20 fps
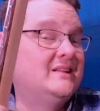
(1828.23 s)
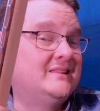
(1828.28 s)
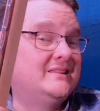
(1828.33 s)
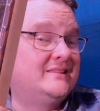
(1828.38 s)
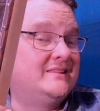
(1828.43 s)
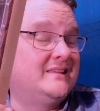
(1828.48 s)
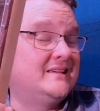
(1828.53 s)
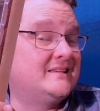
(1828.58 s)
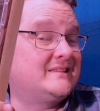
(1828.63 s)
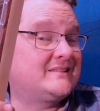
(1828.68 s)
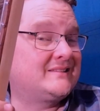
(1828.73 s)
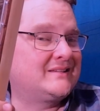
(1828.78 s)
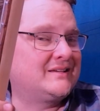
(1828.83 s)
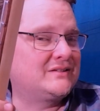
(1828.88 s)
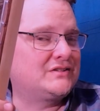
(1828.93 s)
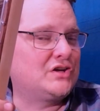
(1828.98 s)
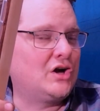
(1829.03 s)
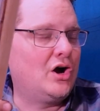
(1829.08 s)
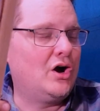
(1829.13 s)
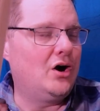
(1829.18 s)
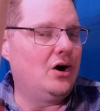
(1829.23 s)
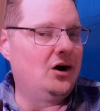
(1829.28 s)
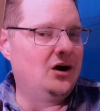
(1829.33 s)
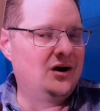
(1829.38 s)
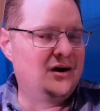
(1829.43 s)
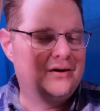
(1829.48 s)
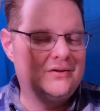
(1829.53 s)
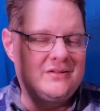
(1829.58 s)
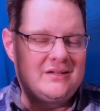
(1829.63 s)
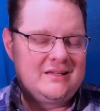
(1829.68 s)
this
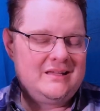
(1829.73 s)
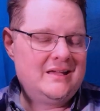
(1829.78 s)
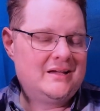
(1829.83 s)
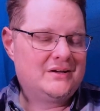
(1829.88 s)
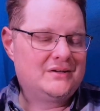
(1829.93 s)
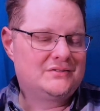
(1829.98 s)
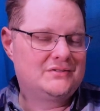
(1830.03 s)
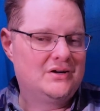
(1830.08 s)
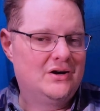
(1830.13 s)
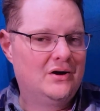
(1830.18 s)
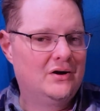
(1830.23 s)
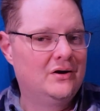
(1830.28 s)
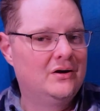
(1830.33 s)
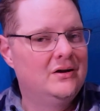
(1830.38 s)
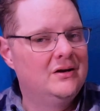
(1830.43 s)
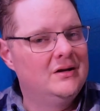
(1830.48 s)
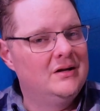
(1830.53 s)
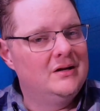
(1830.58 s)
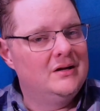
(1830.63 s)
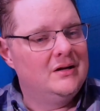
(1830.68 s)
guitar, the kit guitar,